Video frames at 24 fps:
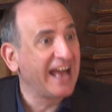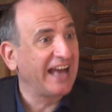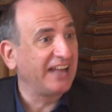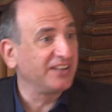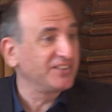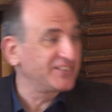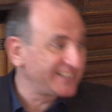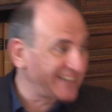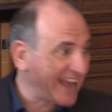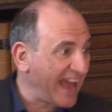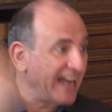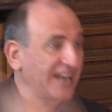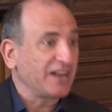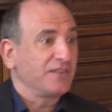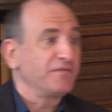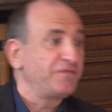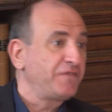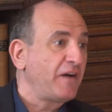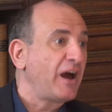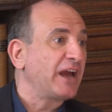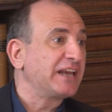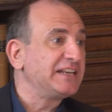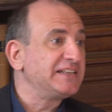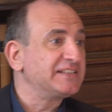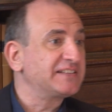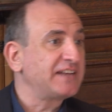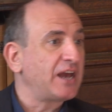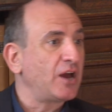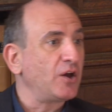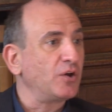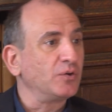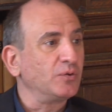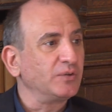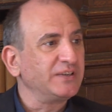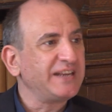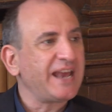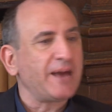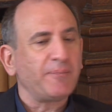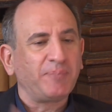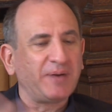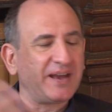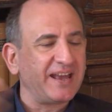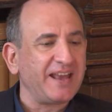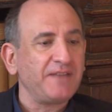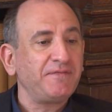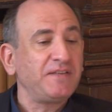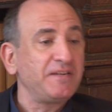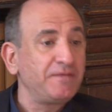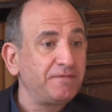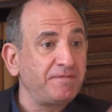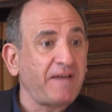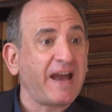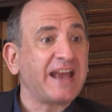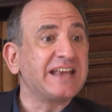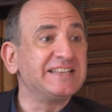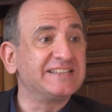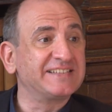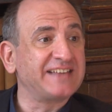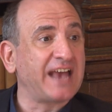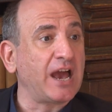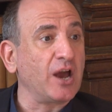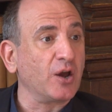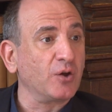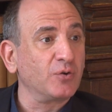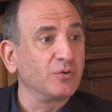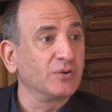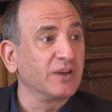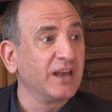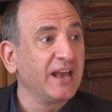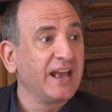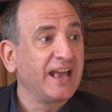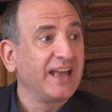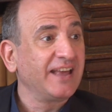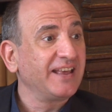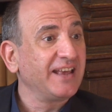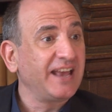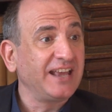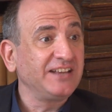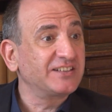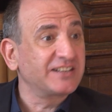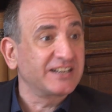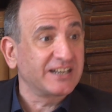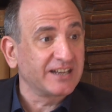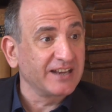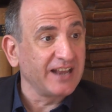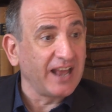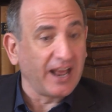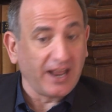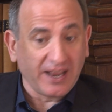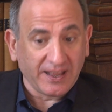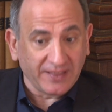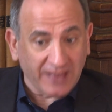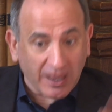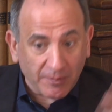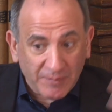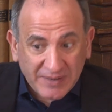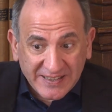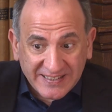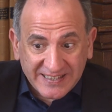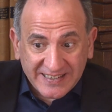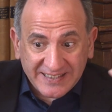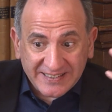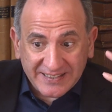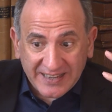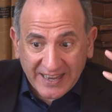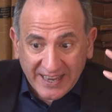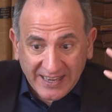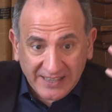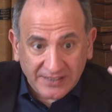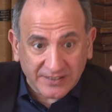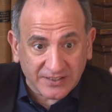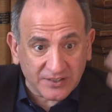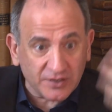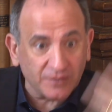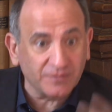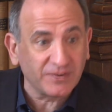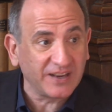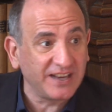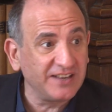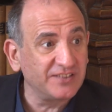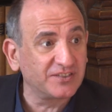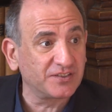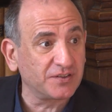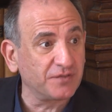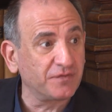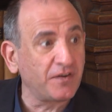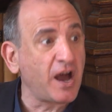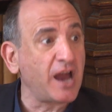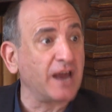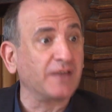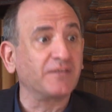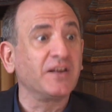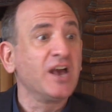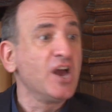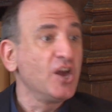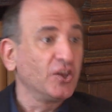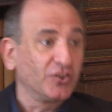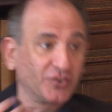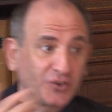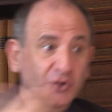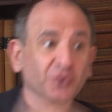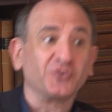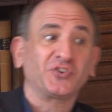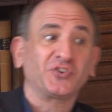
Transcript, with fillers: and Stalin finds out, yeah, but if he finds out, he's, that means he's, he's, he's survived. So